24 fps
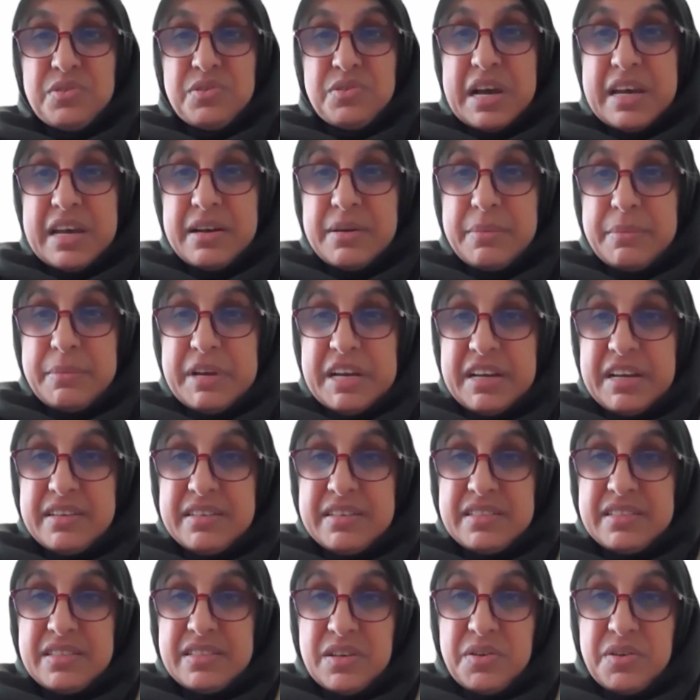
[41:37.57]
Arama,
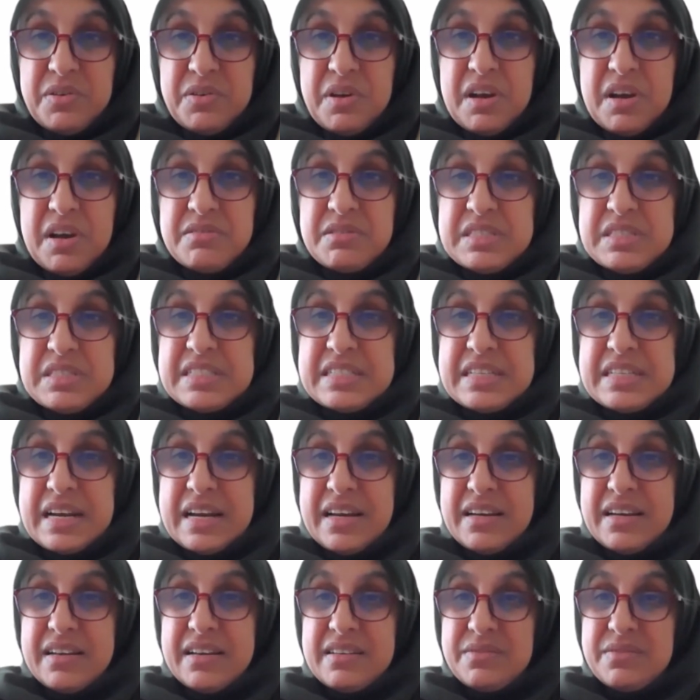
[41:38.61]
so I'll
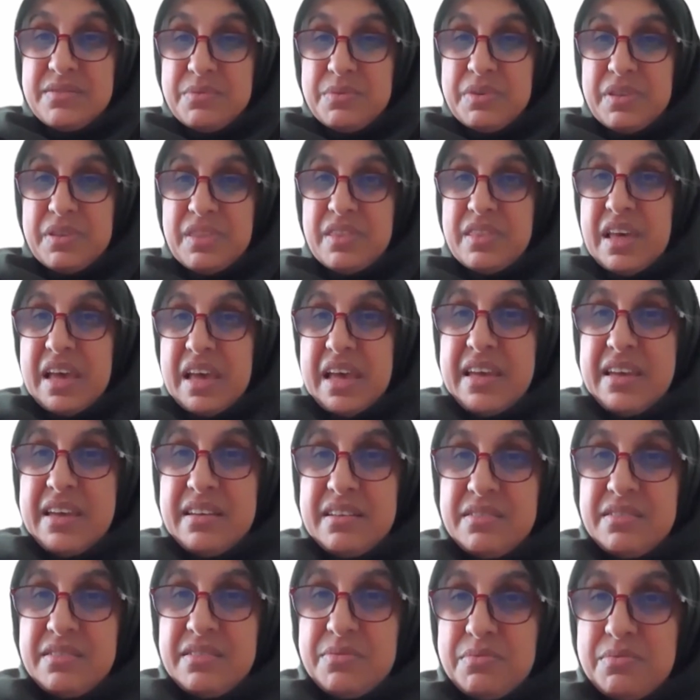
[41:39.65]
start with that,
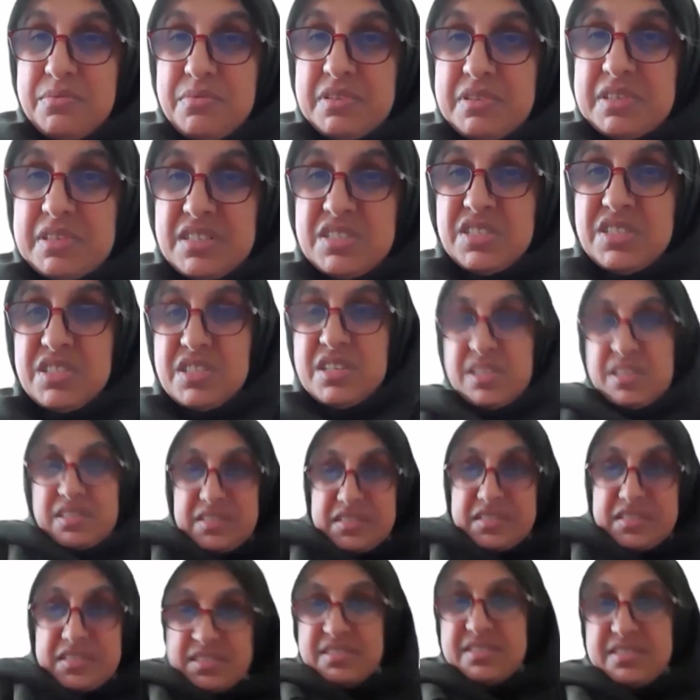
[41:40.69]
which
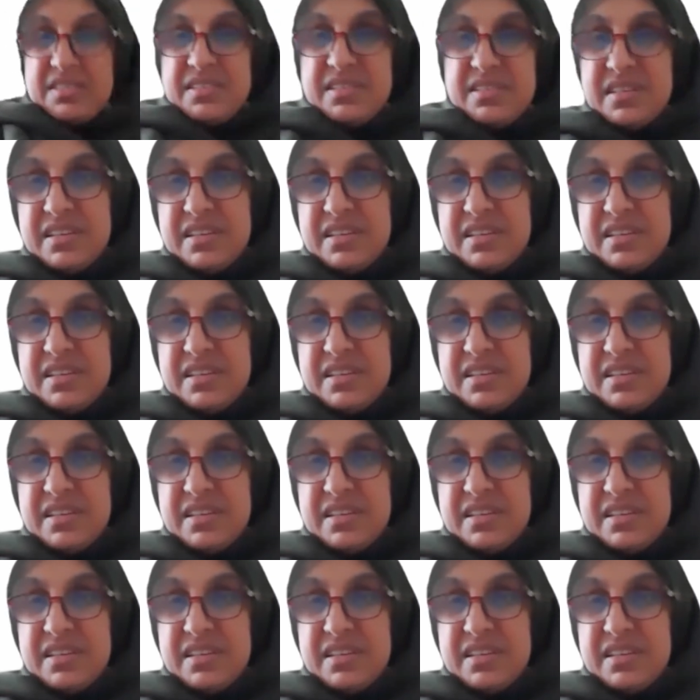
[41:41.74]
is,